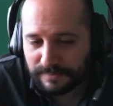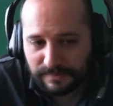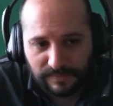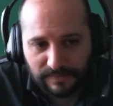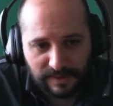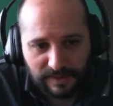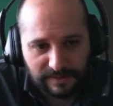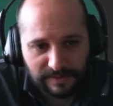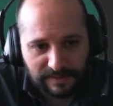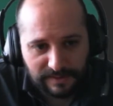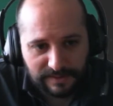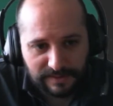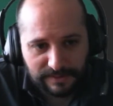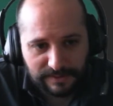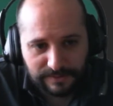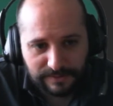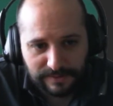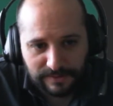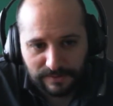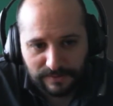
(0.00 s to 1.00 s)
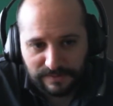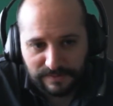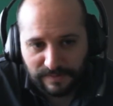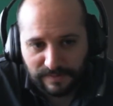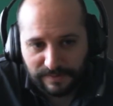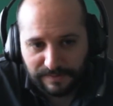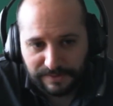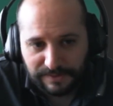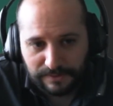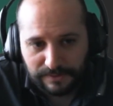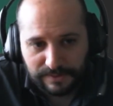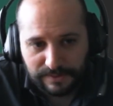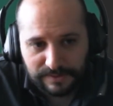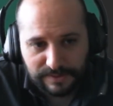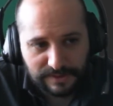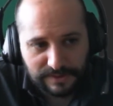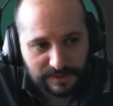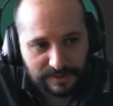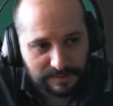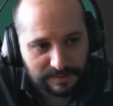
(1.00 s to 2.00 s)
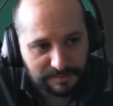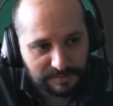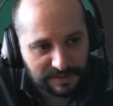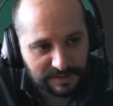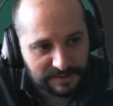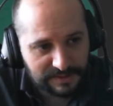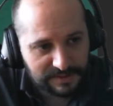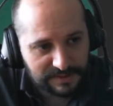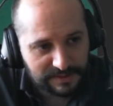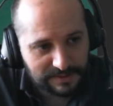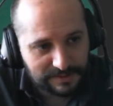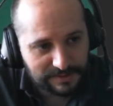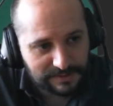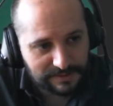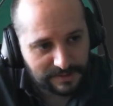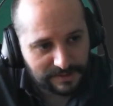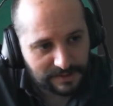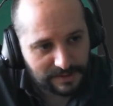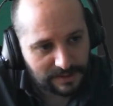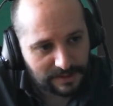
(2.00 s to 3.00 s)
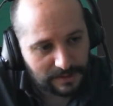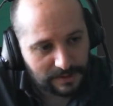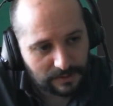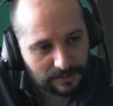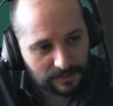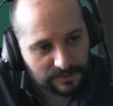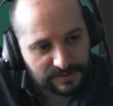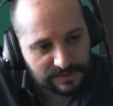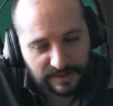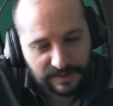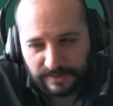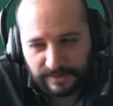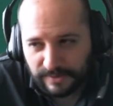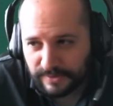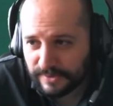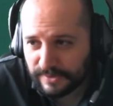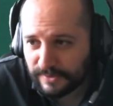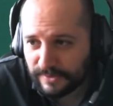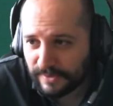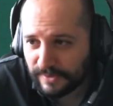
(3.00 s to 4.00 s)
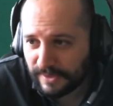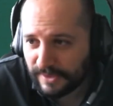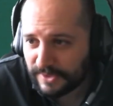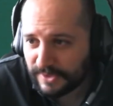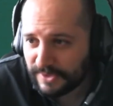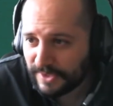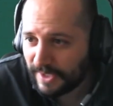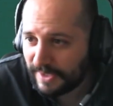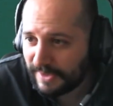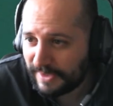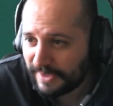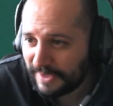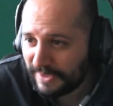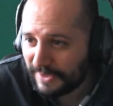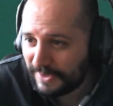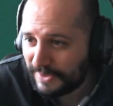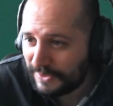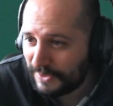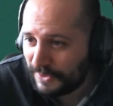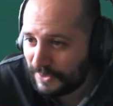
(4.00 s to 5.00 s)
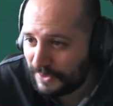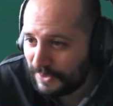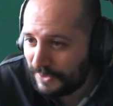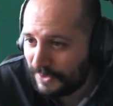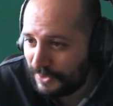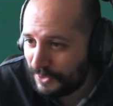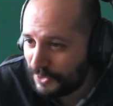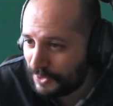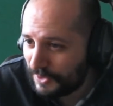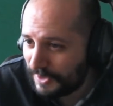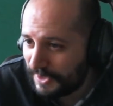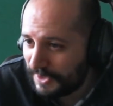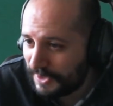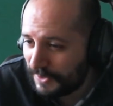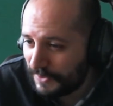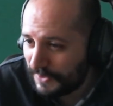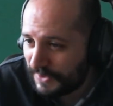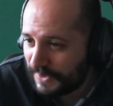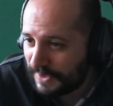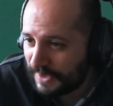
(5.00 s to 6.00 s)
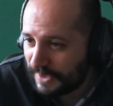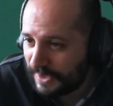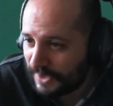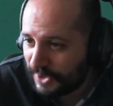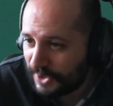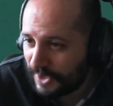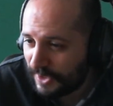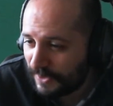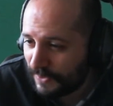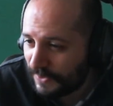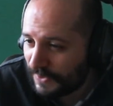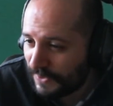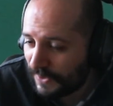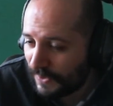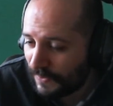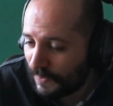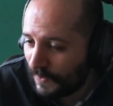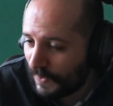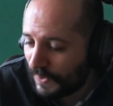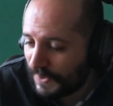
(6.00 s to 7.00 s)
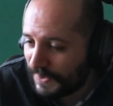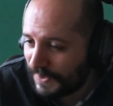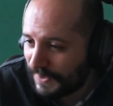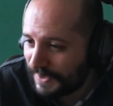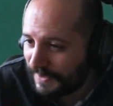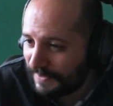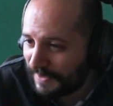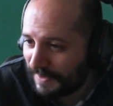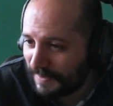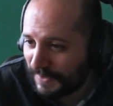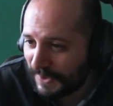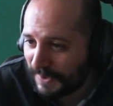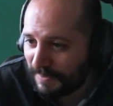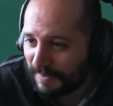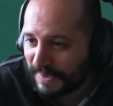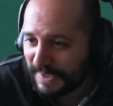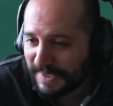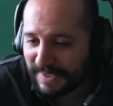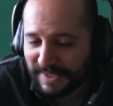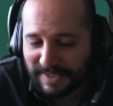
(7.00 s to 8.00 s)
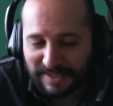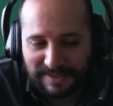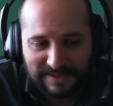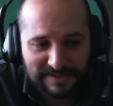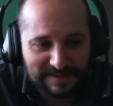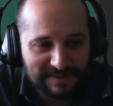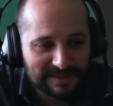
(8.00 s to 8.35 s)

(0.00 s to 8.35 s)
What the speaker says: I think here it looks very good, but here looks kind of strange. I think you usually don't see shadows on water, if I'm not mistaken.